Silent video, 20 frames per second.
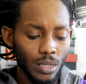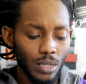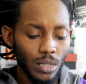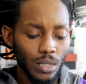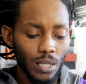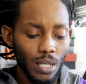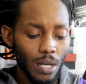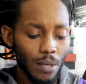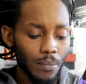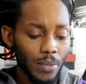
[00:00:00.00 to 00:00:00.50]
You
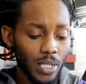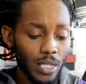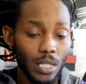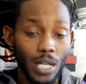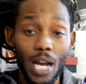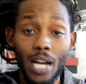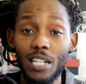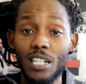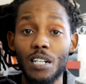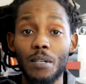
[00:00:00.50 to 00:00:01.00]
know what I mean?
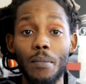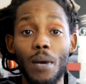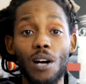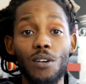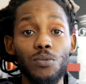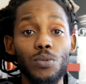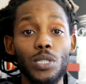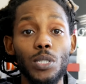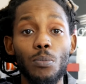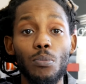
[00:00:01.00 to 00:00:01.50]
I come
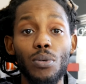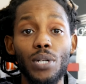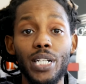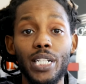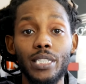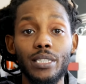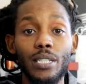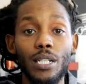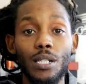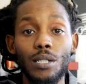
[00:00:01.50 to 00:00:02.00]
off with the
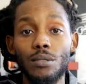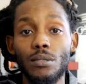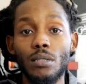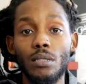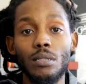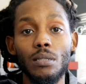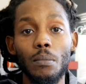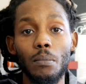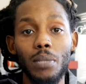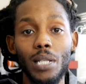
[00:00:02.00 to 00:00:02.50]
bred toes
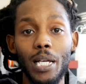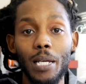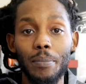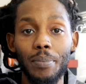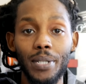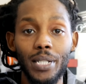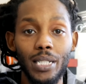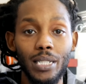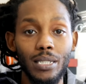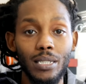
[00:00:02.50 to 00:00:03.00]
and some black
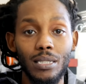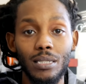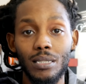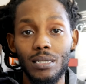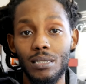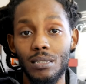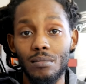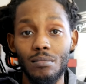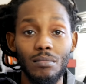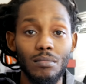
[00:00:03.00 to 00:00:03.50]

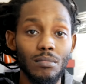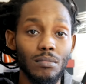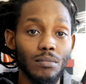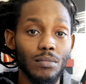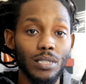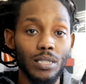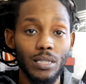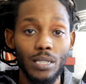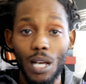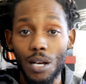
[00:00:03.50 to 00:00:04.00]
pants.
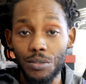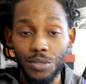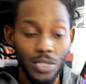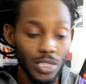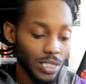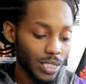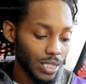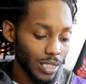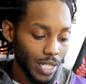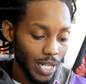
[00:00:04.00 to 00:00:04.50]
Sauce
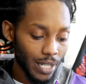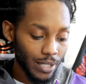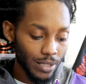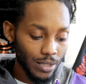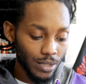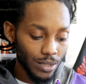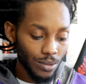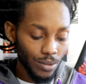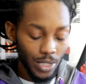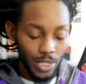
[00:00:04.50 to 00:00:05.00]
the shit out
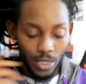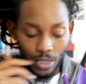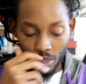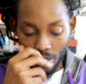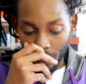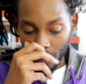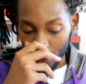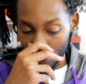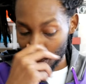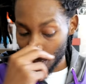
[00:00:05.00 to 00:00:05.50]
this green
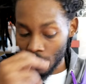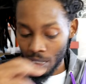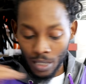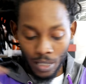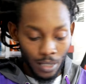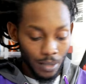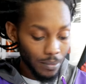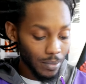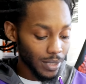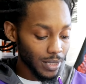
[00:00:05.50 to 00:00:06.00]
hoodie.
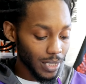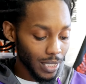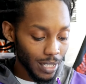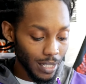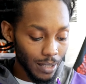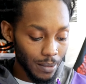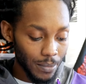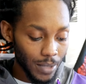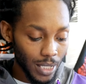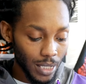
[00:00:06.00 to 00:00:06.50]
But
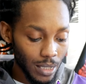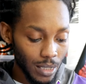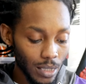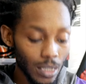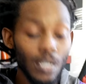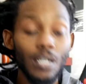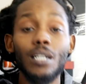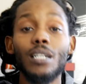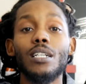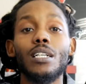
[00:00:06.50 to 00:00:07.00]
yeah, man.
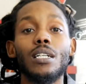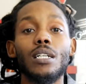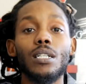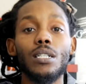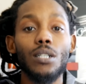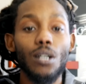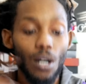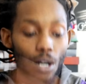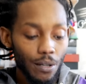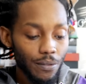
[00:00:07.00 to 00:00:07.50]

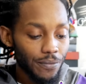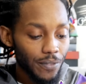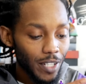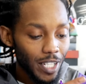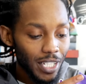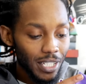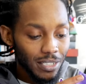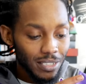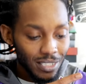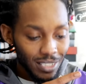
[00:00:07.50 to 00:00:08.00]

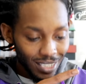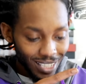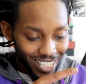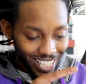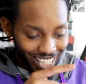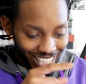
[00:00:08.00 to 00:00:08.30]
Carfax.